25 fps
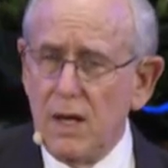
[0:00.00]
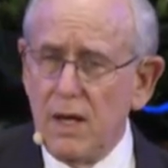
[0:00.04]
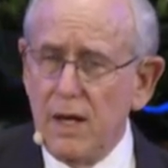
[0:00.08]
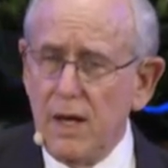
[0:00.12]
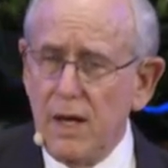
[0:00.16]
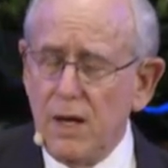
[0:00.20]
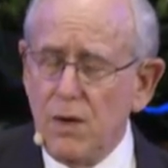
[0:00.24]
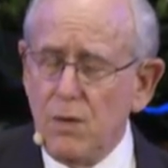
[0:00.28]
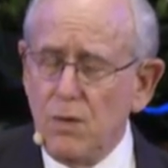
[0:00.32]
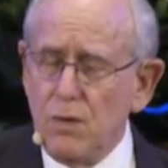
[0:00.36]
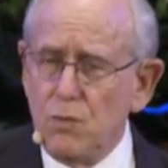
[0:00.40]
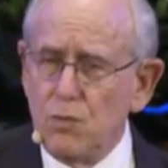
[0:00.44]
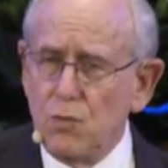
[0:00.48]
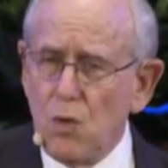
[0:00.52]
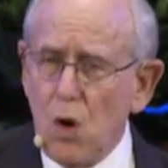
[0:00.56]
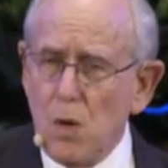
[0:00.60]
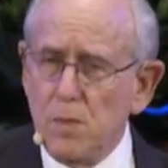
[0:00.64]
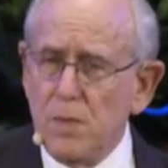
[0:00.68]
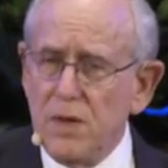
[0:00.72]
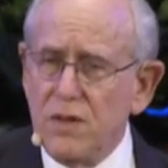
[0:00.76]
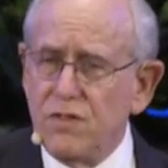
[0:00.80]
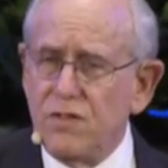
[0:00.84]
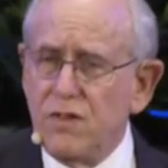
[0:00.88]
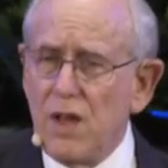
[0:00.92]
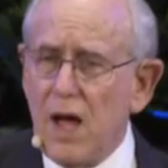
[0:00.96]
in
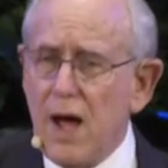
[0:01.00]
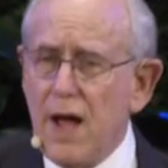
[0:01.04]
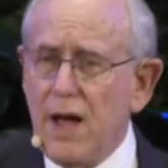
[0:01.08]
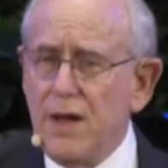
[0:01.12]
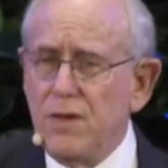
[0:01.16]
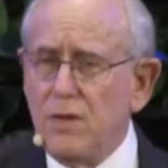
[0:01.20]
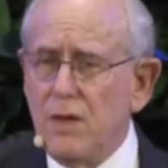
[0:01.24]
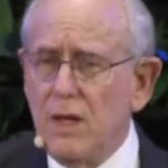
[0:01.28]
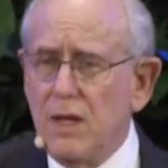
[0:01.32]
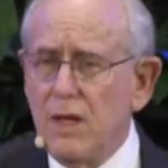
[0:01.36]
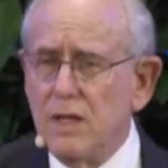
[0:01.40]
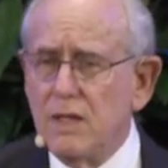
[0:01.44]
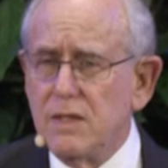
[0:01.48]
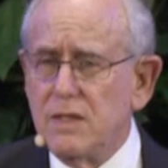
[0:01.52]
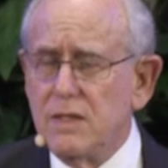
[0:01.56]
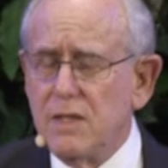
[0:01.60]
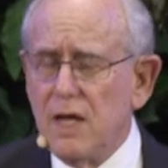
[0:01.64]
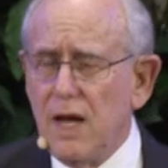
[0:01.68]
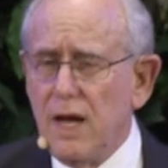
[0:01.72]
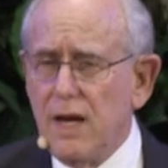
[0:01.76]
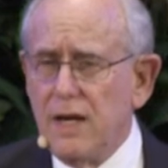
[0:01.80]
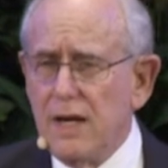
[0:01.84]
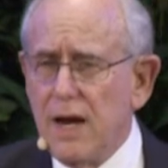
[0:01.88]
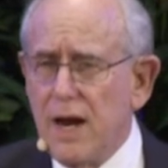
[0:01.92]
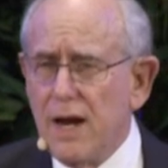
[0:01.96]
Romans 9,
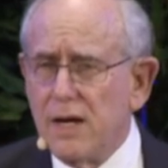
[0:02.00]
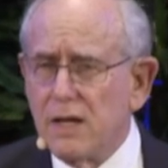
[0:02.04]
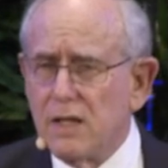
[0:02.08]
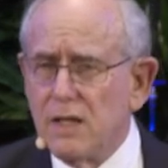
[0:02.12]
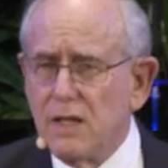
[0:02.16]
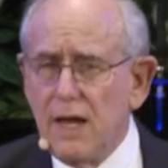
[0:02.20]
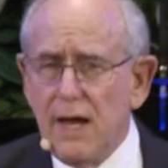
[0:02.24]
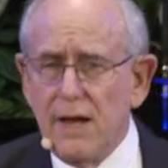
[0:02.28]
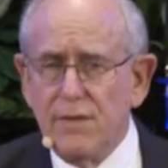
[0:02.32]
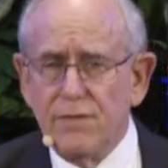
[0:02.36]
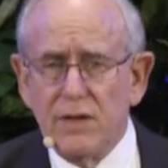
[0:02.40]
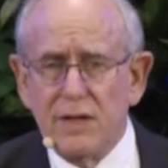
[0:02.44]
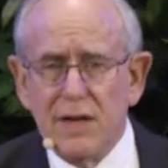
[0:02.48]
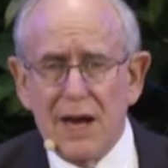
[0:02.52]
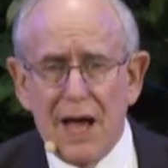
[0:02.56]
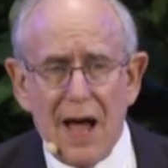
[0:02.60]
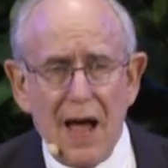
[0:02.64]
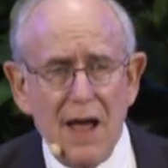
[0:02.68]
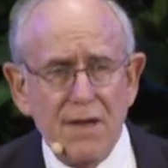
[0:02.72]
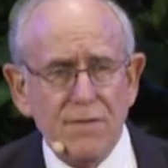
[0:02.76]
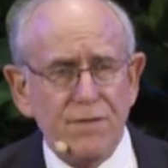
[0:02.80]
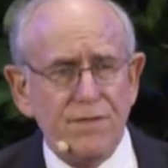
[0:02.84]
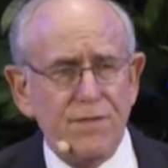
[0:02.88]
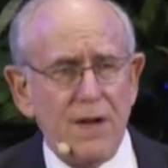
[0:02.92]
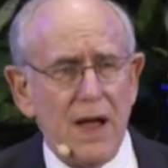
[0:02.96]
10, and 11,
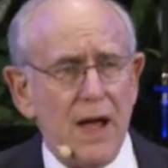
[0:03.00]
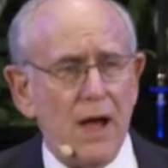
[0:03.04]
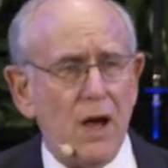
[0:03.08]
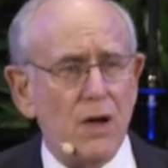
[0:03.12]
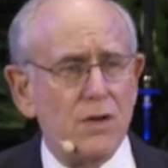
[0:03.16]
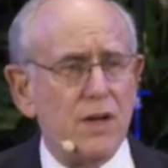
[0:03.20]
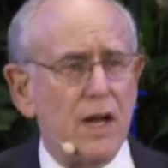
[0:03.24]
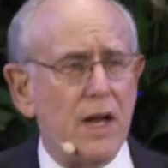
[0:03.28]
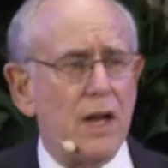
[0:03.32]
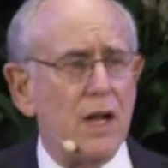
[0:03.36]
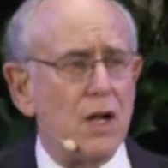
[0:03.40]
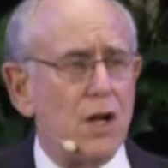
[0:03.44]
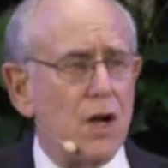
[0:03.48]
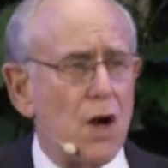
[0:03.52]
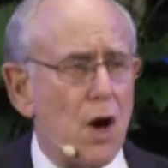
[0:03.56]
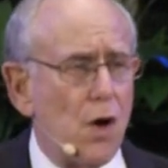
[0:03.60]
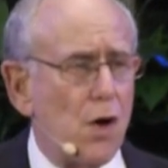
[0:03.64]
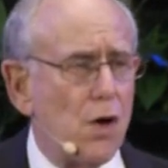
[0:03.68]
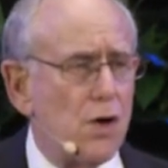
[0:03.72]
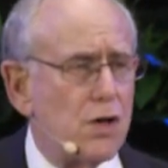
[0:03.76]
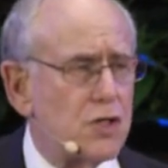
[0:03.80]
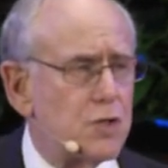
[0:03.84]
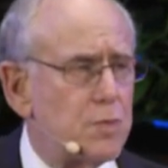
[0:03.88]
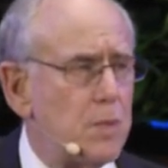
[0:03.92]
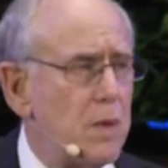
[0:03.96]
I found
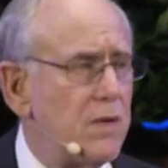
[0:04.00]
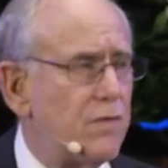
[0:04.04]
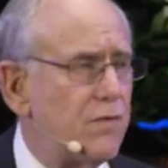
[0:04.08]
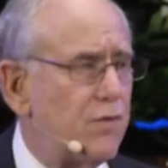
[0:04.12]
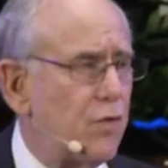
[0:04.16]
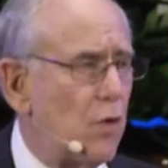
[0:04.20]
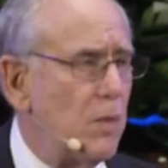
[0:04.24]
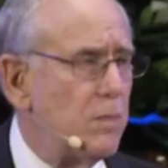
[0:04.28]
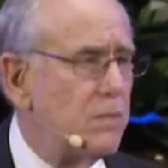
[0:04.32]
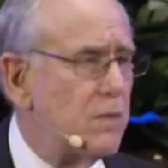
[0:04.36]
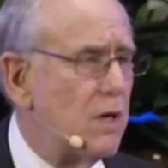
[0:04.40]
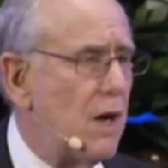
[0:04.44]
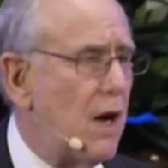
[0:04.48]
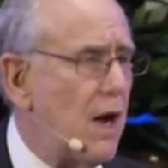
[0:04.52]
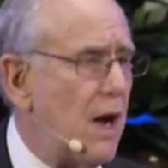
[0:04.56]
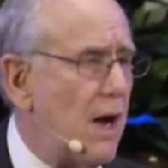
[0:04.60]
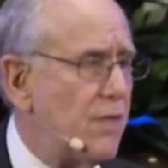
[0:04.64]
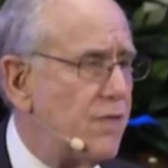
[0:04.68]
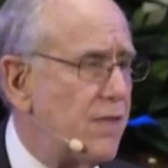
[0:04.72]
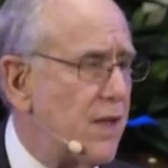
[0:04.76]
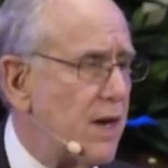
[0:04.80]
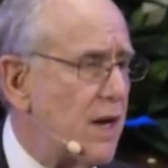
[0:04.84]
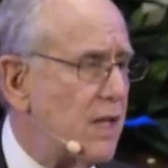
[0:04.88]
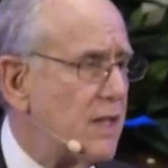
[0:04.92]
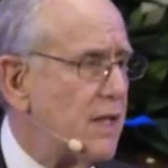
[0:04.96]
encouragement from
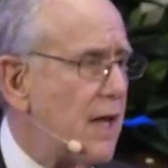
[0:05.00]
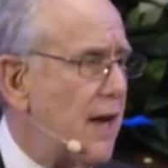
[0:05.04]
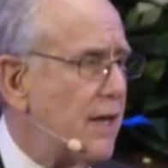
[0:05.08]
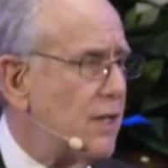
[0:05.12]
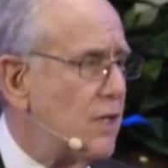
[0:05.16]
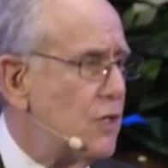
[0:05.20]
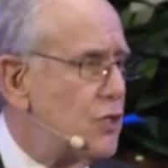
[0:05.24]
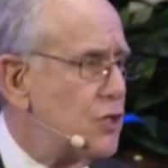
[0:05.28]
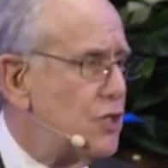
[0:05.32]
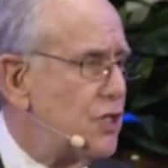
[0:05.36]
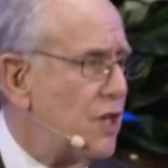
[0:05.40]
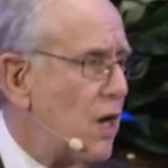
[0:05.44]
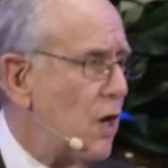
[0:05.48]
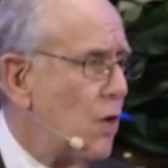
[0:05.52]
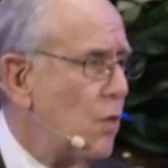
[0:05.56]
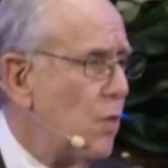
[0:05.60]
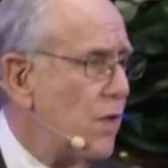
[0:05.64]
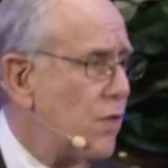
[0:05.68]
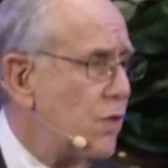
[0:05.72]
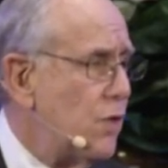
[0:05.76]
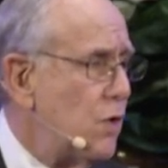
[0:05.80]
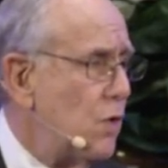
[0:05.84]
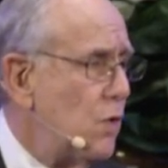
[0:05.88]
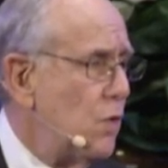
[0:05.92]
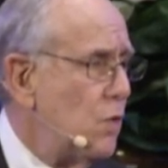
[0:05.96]
God that I'd like to share
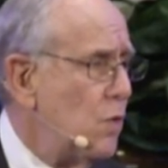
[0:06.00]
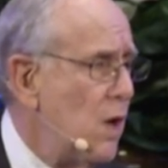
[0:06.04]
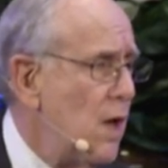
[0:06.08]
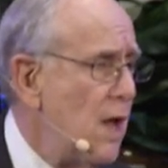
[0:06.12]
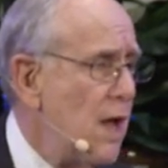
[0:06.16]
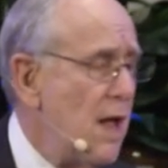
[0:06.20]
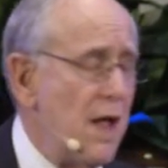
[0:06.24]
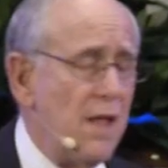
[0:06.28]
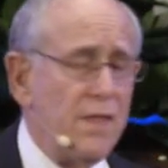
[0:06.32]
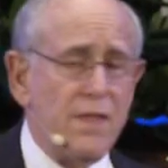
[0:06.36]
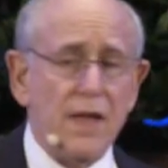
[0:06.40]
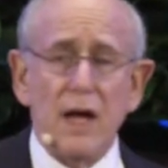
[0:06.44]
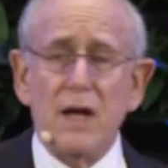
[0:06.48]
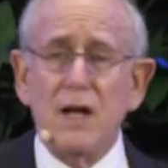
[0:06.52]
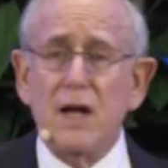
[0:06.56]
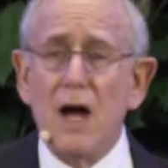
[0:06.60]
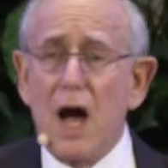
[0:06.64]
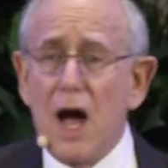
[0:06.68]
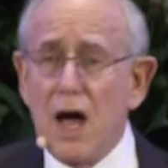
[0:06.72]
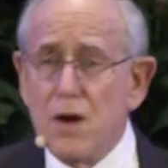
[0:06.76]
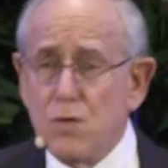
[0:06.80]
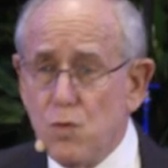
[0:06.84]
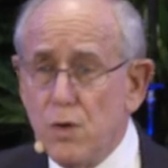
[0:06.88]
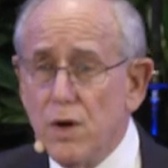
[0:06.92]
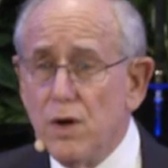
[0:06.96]
with you that
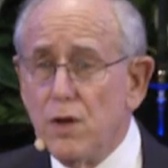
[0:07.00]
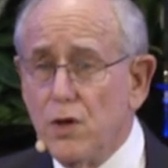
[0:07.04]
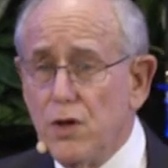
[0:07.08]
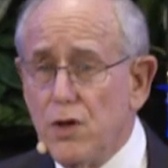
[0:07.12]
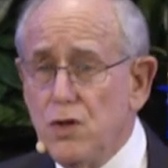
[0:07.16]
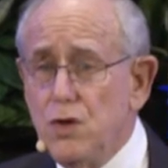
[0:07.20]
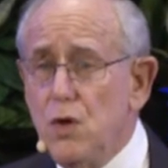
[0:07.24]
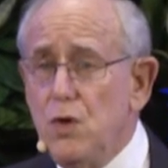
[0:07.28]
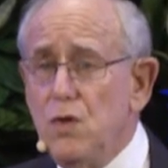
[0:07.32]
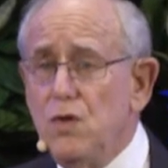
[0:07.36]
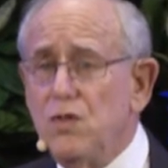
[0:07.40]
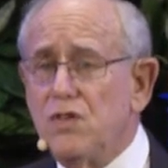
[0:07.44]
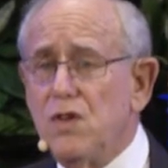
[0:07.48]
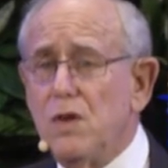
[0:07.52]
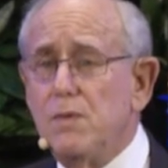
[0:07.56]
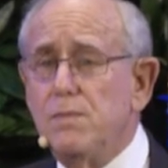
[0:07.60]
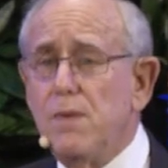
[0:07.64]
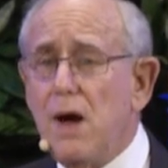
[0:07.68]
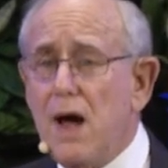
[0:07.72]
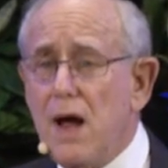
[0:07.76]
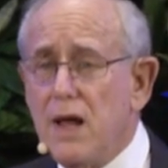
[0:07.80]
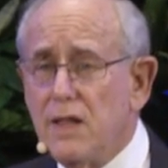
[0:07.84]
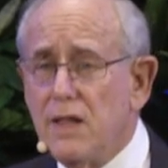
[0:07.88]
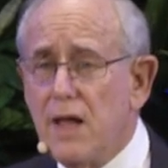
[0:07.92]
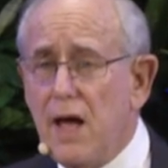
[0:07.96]
God really used in
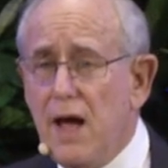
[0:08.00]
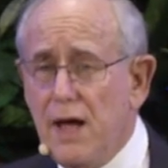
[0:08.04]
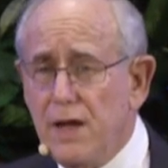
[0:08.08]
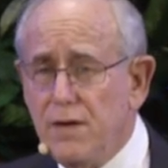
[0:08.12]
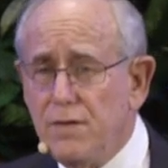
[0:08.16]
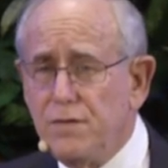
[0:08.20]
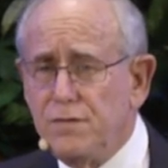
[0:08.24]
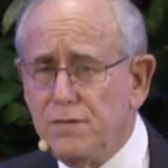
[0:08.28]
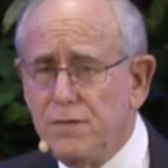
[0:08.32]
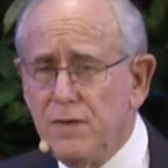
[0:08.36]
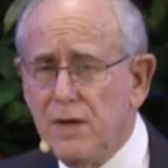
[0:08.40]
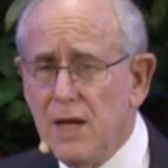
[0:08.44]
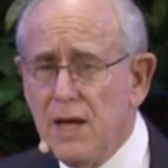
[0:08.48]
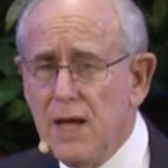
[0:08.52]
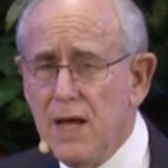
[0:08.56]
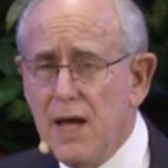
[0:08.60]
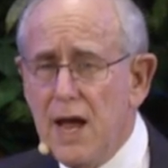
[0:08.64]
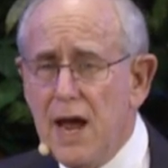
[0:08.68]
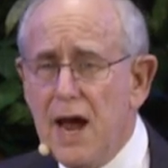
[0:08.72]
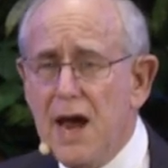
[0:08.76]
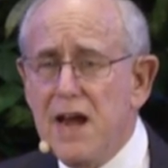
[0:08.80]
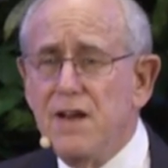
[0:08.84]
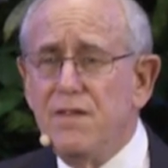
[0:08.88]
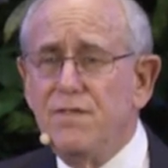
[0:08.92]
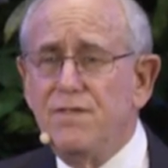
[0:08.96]
my life,
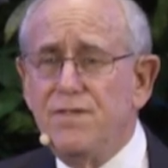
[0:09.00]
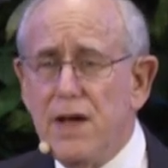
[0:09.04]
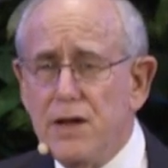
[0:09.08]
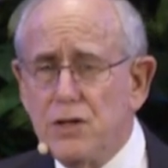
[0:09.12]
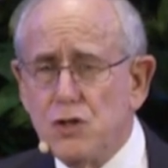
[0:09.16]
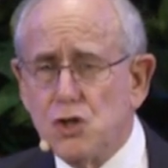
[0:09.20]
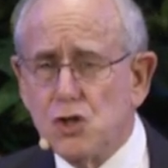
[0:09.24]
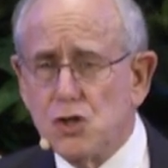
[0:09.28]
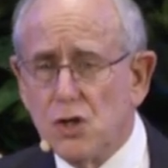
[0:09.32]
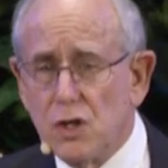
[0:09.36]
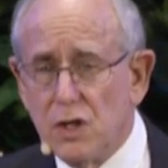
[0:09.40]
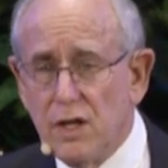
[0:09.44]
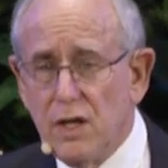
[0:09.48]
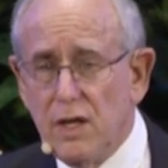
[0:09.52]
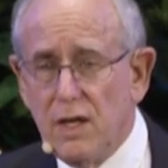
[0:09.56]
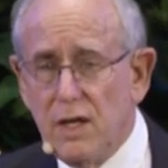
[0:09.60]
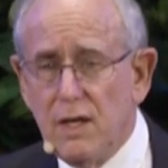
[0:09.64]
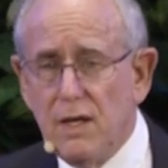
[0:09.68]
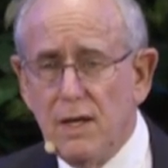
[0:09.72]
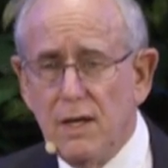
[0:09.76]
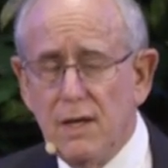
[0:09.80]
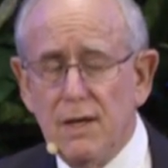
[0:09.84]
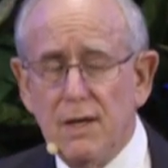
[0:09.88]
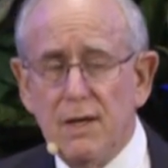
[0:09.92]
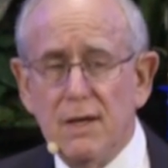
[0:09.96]
and
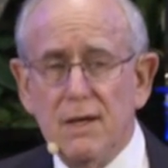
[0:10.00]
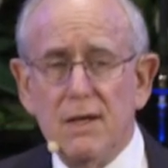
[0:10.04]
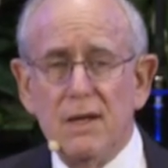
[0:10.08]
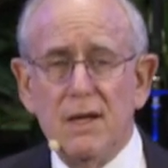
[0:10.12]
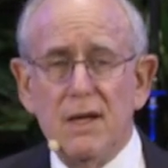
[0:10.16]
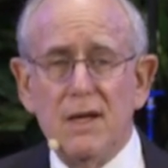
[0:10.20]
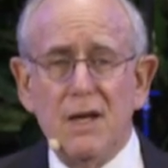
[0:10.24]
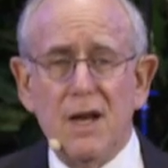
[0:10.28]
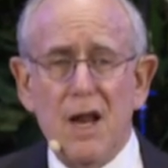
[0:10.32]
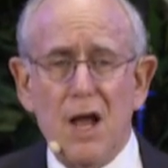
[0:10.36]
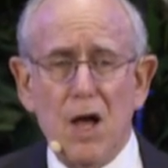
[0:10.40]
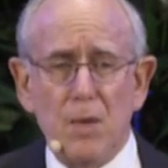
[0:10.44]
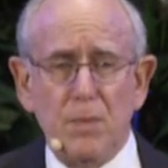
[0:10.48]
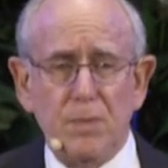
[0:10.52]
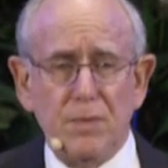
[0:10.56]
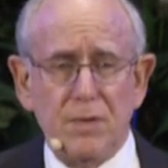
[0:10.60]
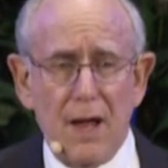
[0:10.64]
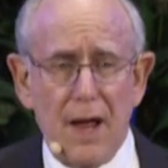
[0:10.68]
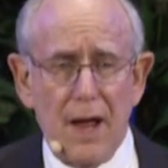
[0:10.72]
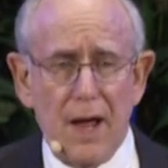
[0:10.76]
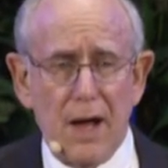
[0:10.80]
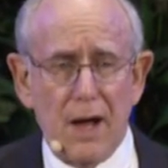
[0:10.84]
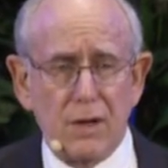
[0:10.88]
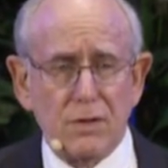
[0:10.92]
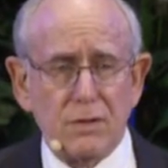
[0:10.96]
eventually it helped
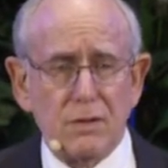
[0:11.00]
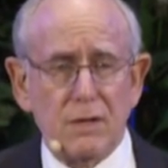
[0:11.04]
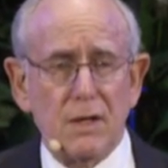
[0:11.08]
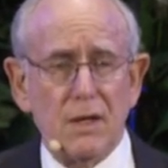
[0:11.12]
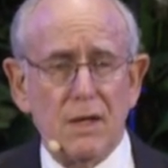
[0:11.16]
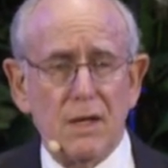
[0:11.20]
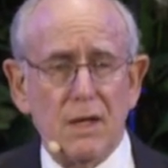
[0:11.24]
out